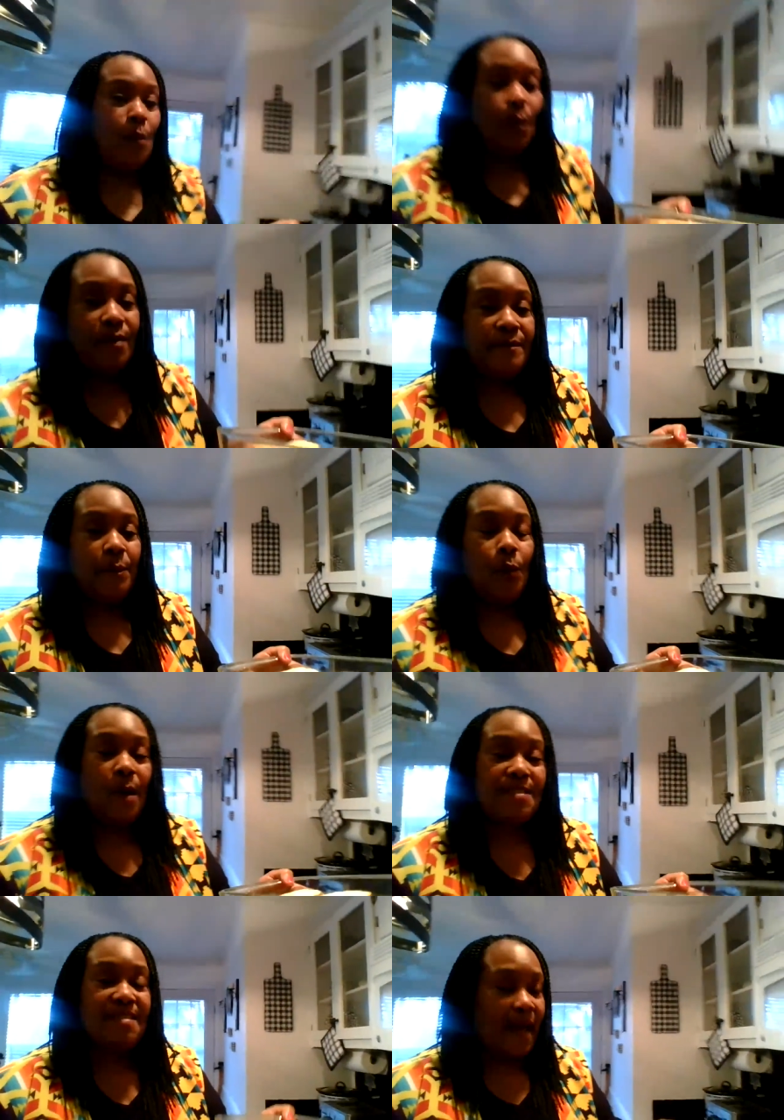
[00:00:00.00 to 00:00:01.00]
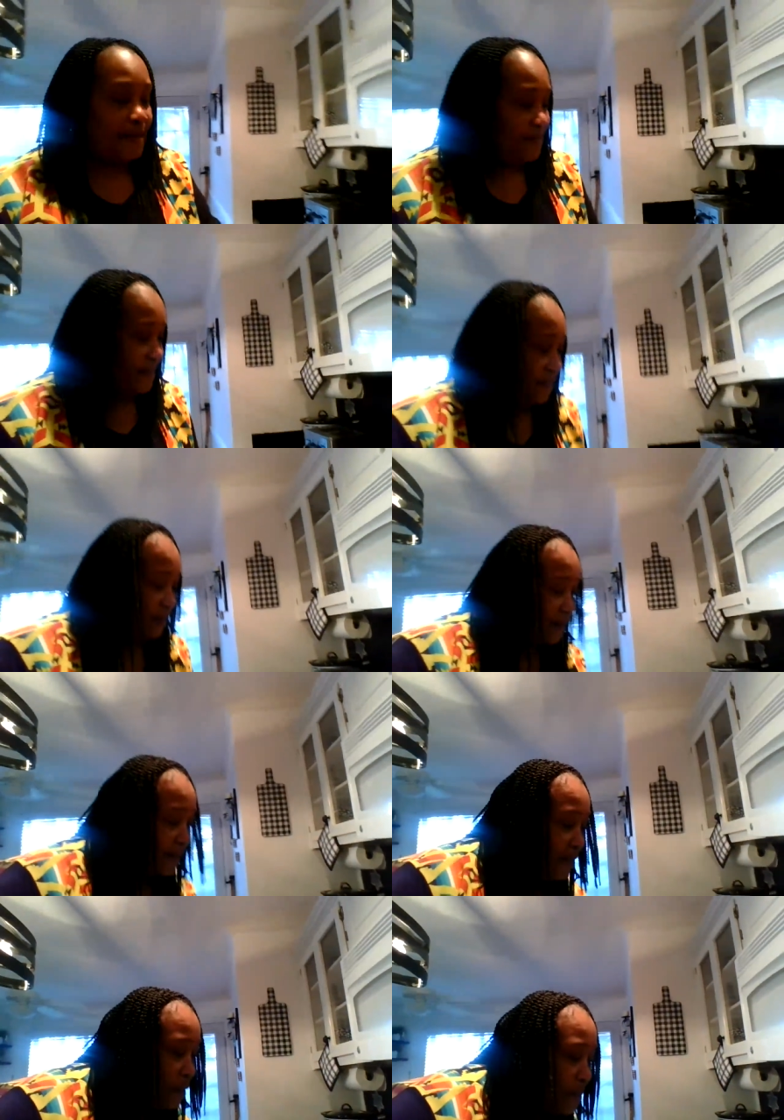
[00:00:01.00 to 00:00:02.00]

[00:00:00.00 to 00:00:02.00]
want the one side to get a little